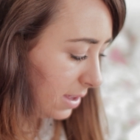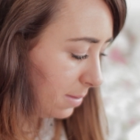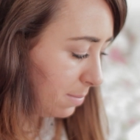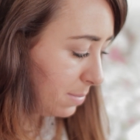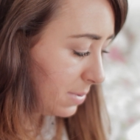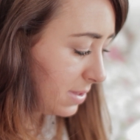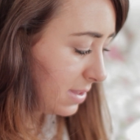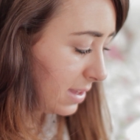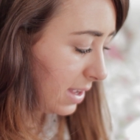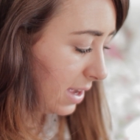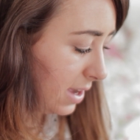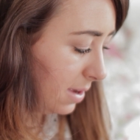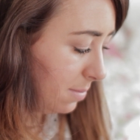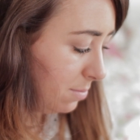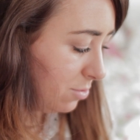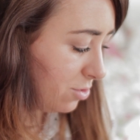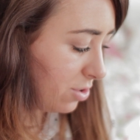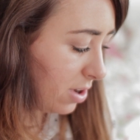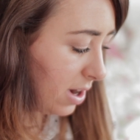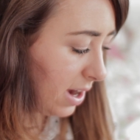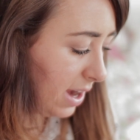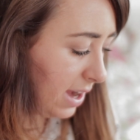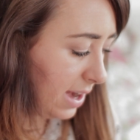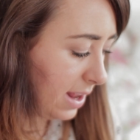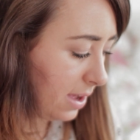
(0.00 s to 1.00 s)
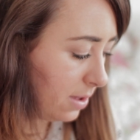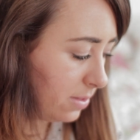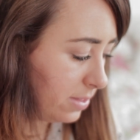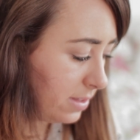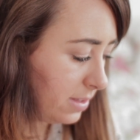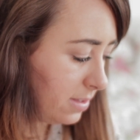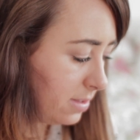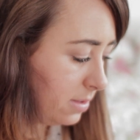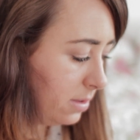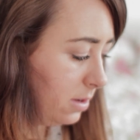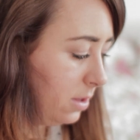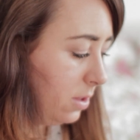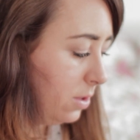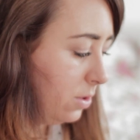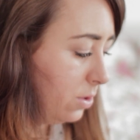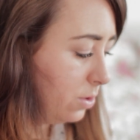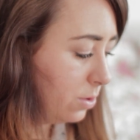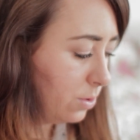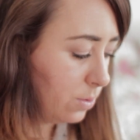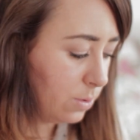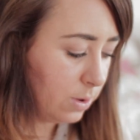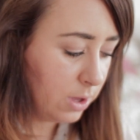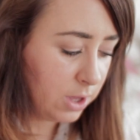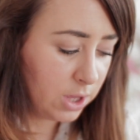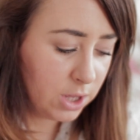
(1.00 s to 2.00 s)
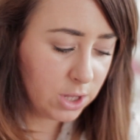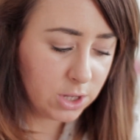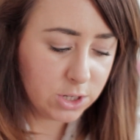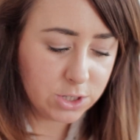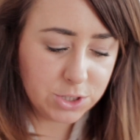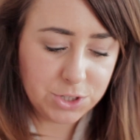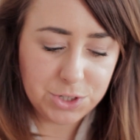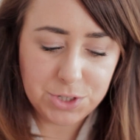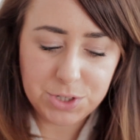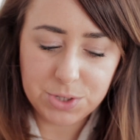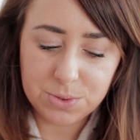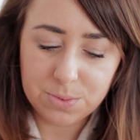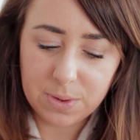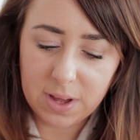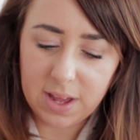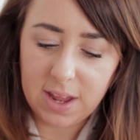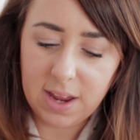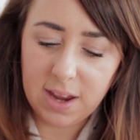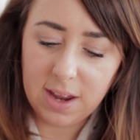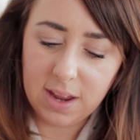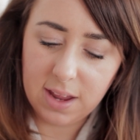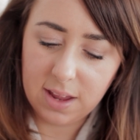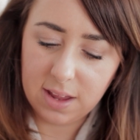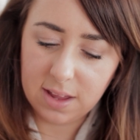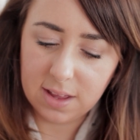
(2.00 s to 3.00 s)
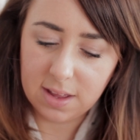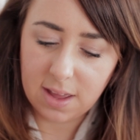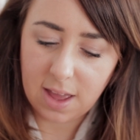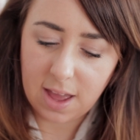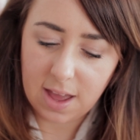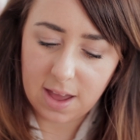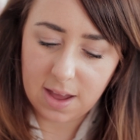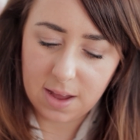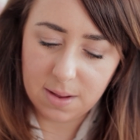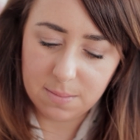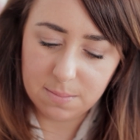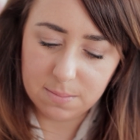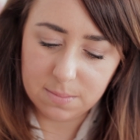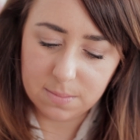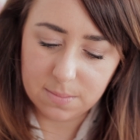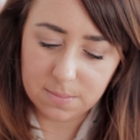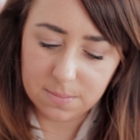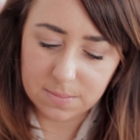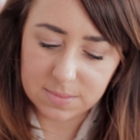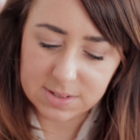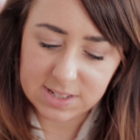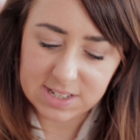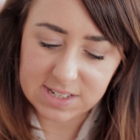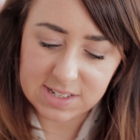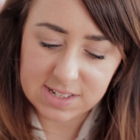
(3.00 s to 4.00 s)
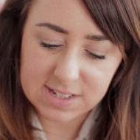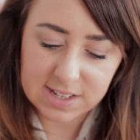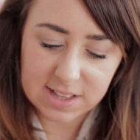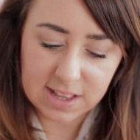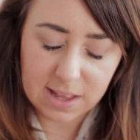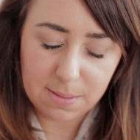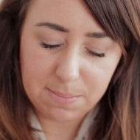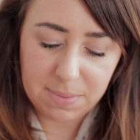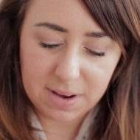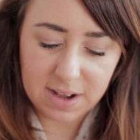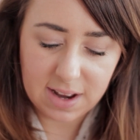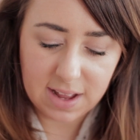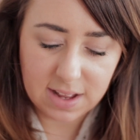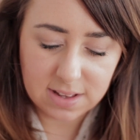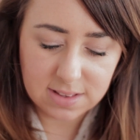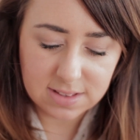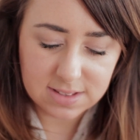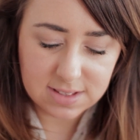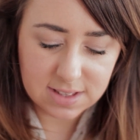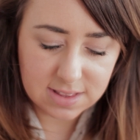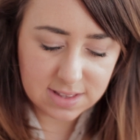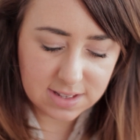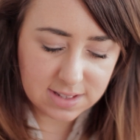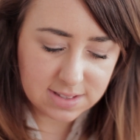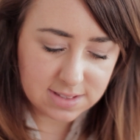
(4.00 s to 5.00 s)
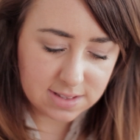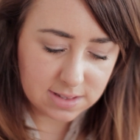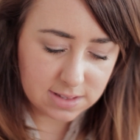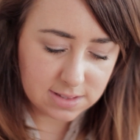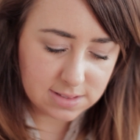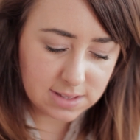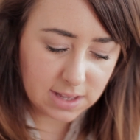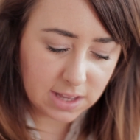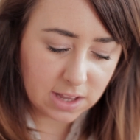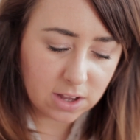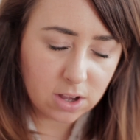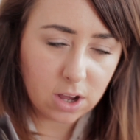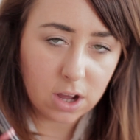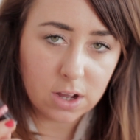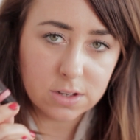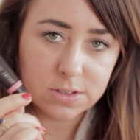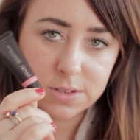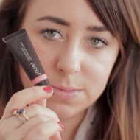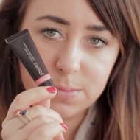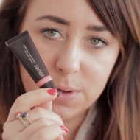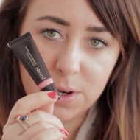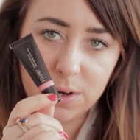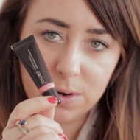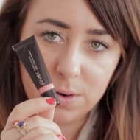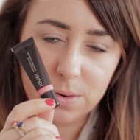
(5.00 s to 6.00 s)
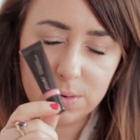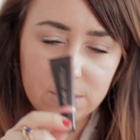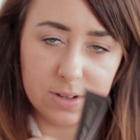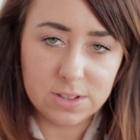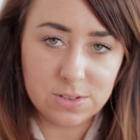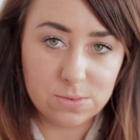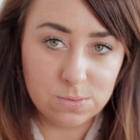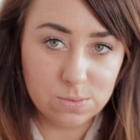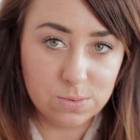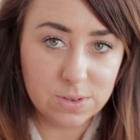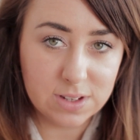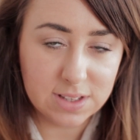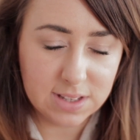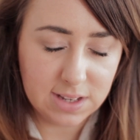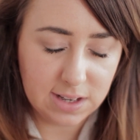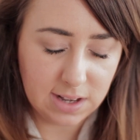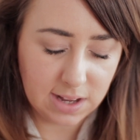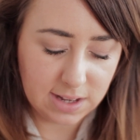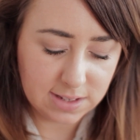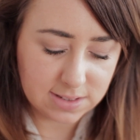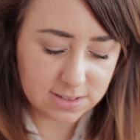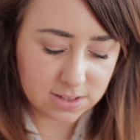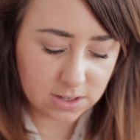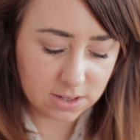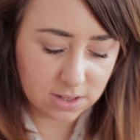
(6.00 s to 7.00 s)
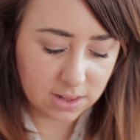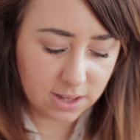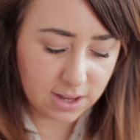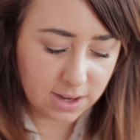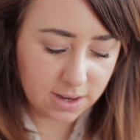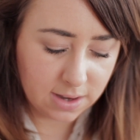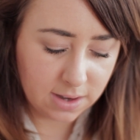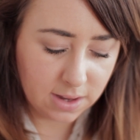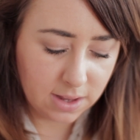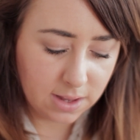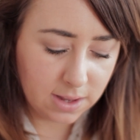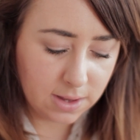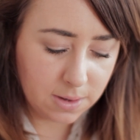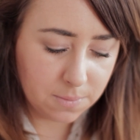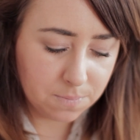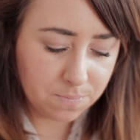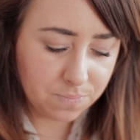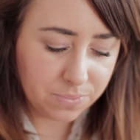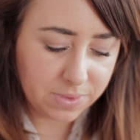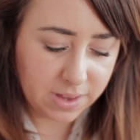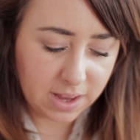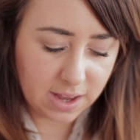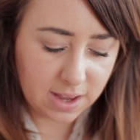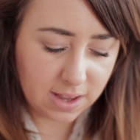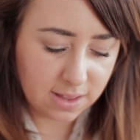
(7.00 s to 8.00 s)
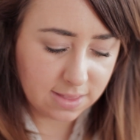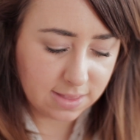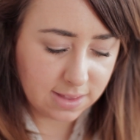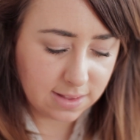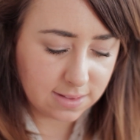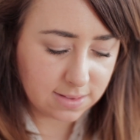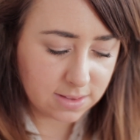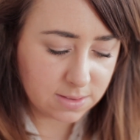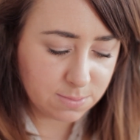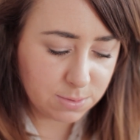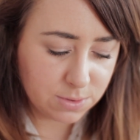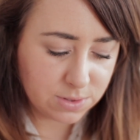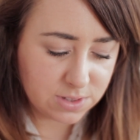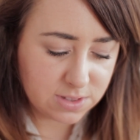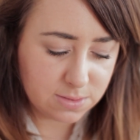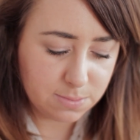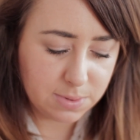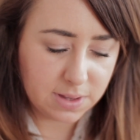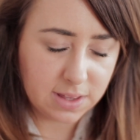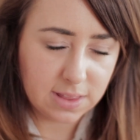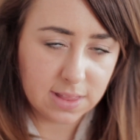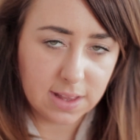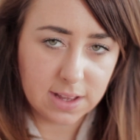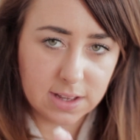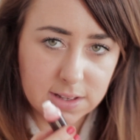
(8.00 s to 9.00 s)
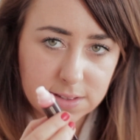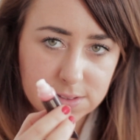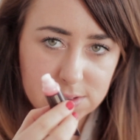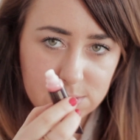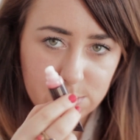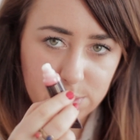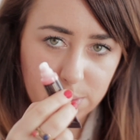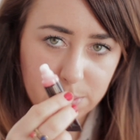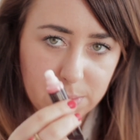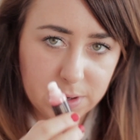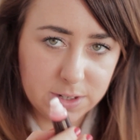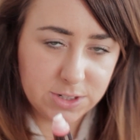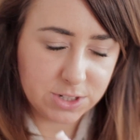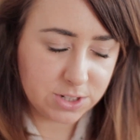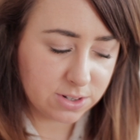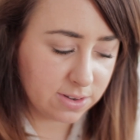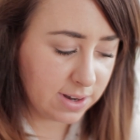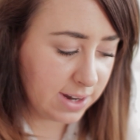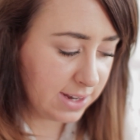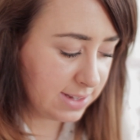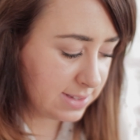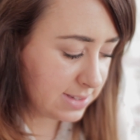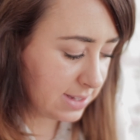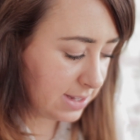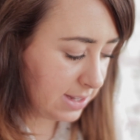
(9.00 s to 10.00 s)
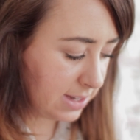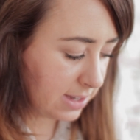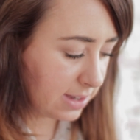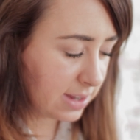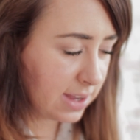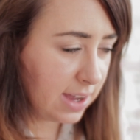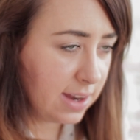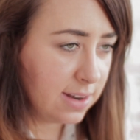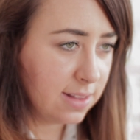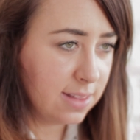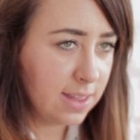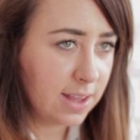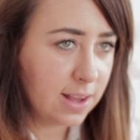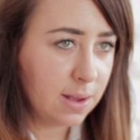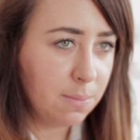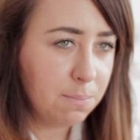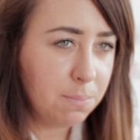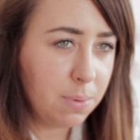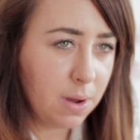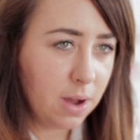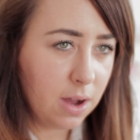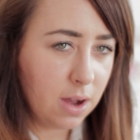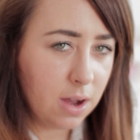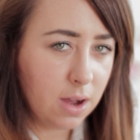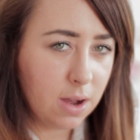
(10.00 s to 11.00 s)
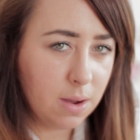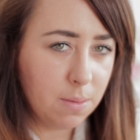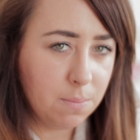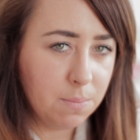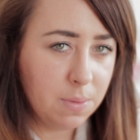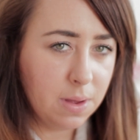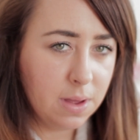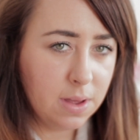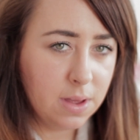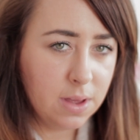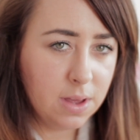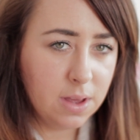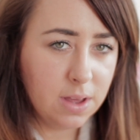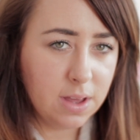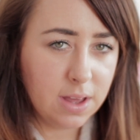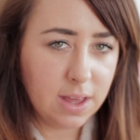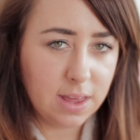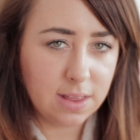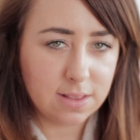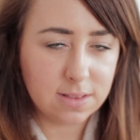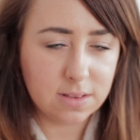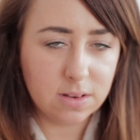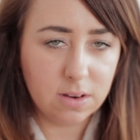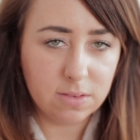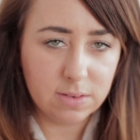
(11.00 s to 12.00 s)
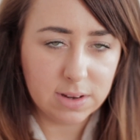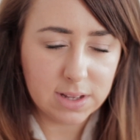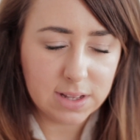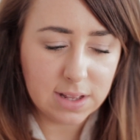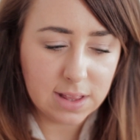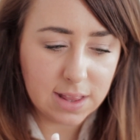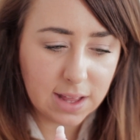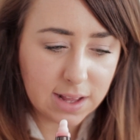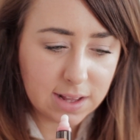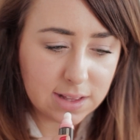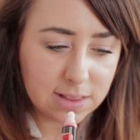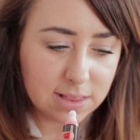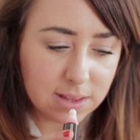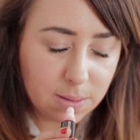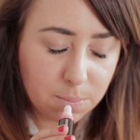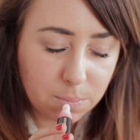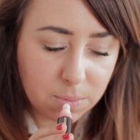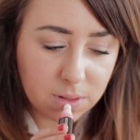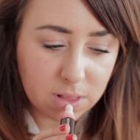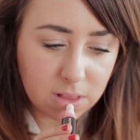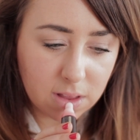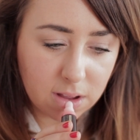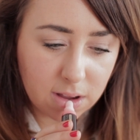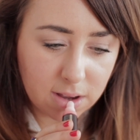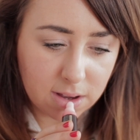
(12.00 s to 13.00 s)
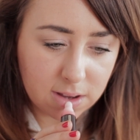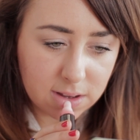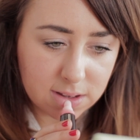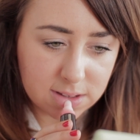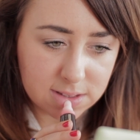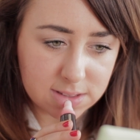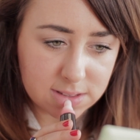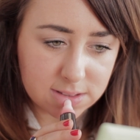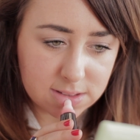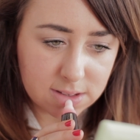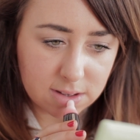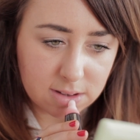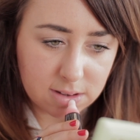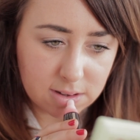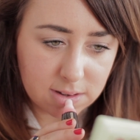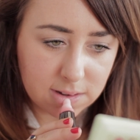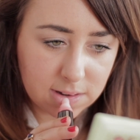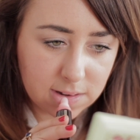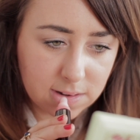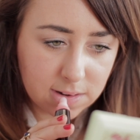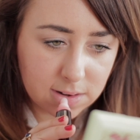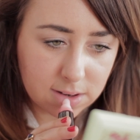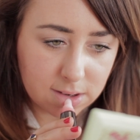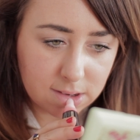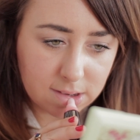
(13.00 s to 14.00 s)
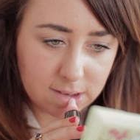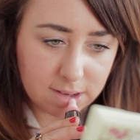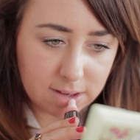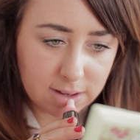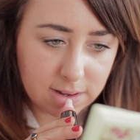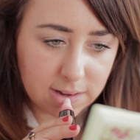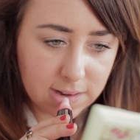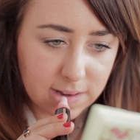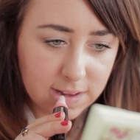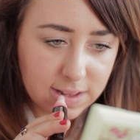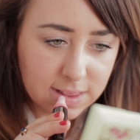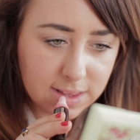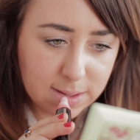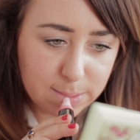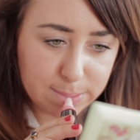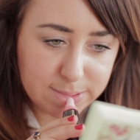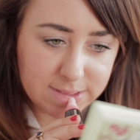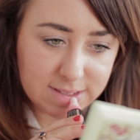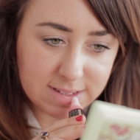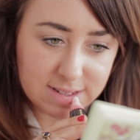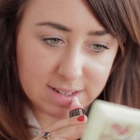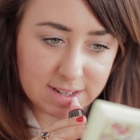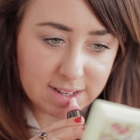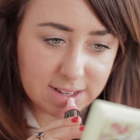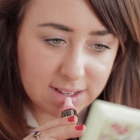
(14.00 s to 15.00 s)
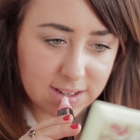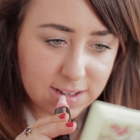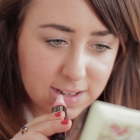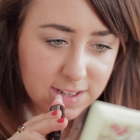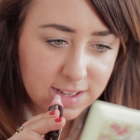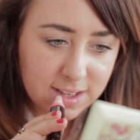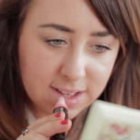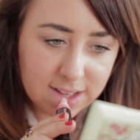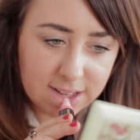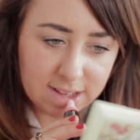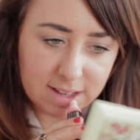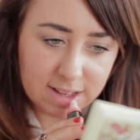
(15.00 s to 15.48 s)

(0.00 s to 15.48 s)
Lips, I'm trying out this new Jouer tinted lip enhancer. This is in Cosmo. It's a really nice colour, and these are supposed to be like super moisturising, kind of like a balm. It's not really like a lip gloss or a lipstick.